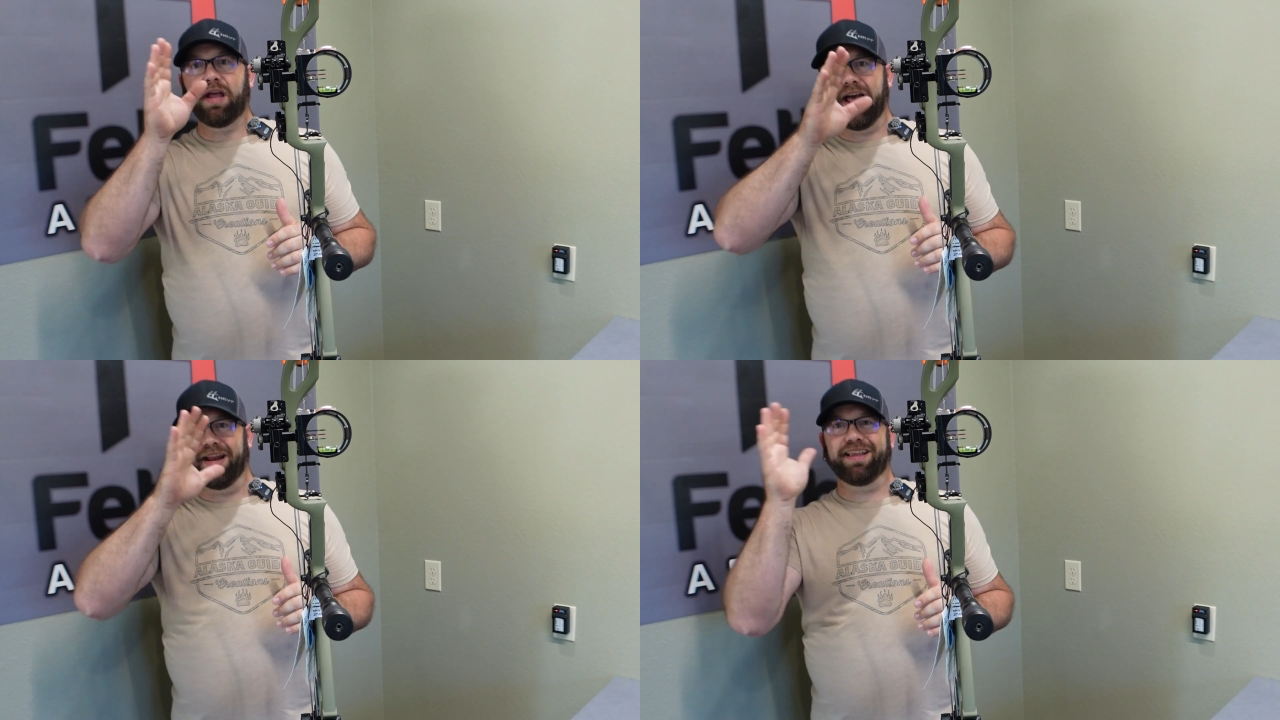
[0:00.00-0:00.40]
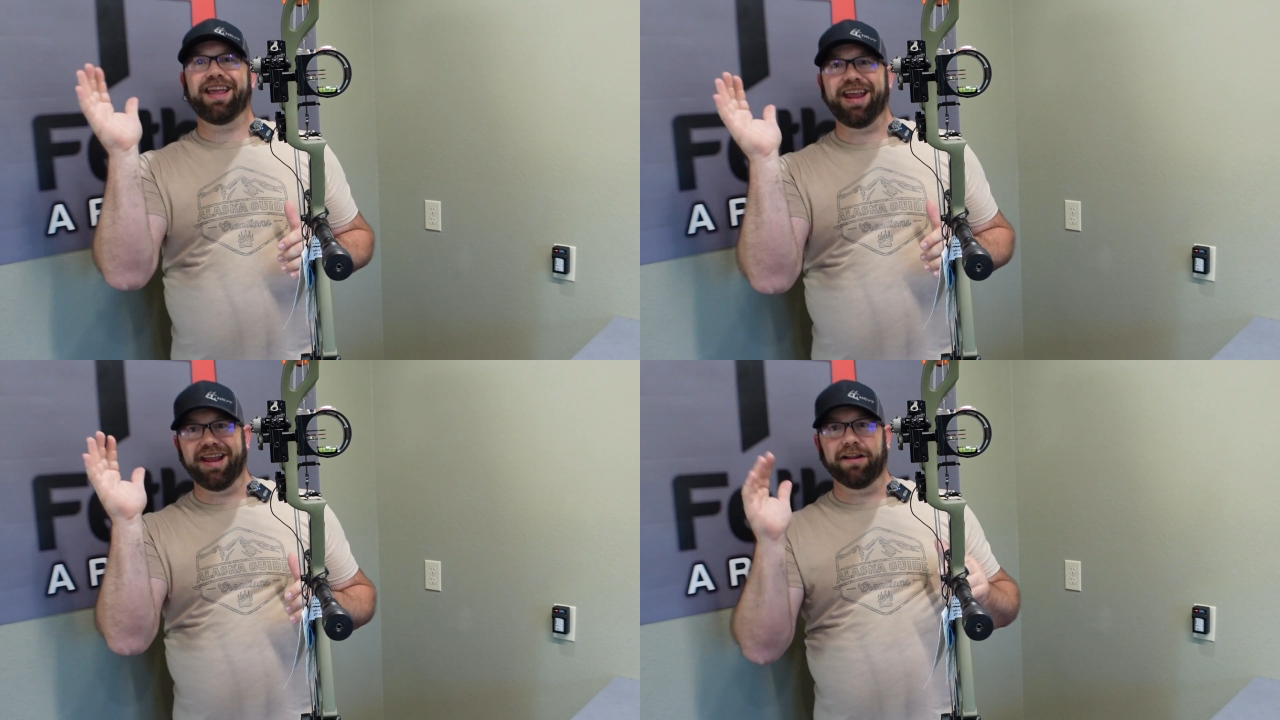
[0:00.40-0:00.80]
at a
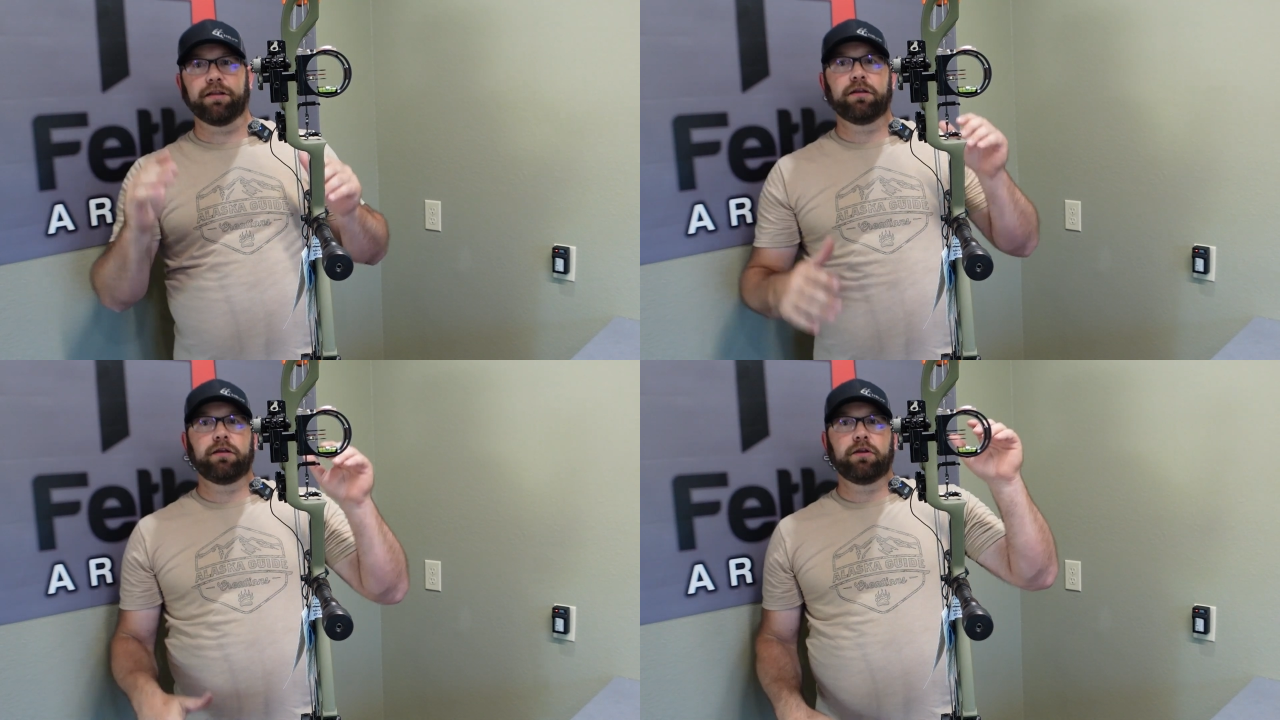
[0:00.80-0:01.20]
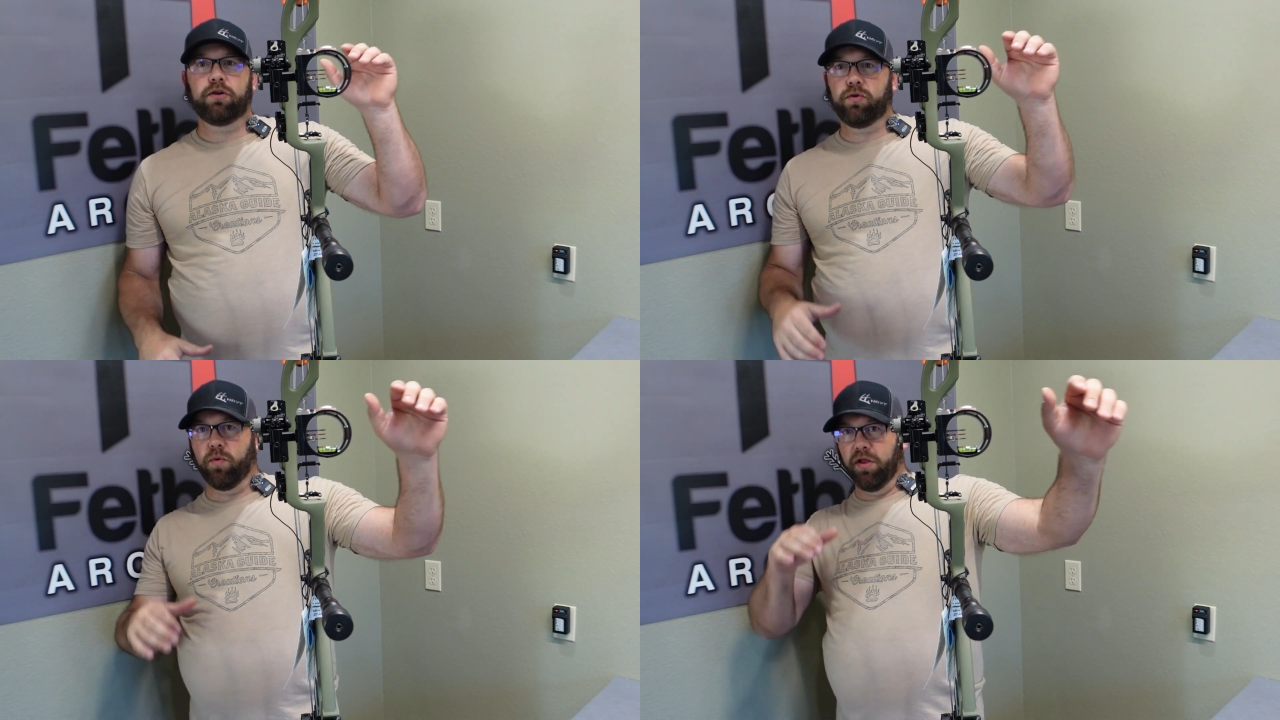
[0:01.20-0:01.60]
cant,
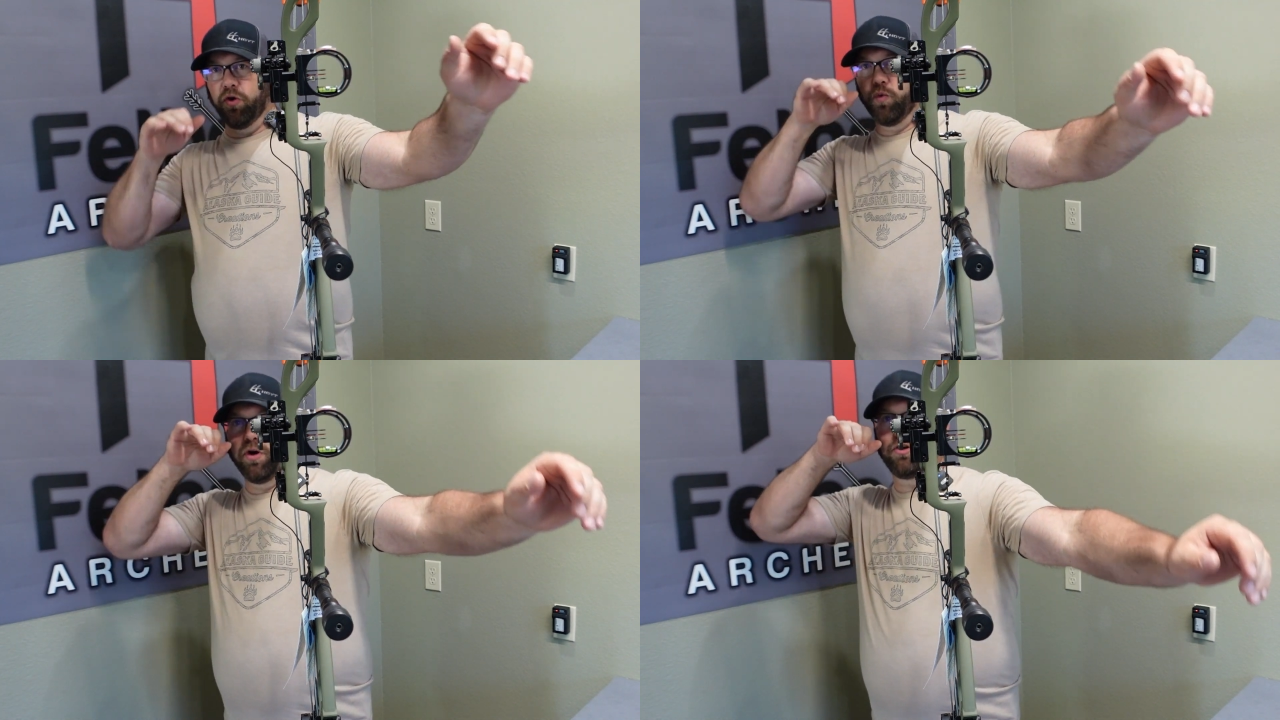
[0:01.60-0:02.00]
whether we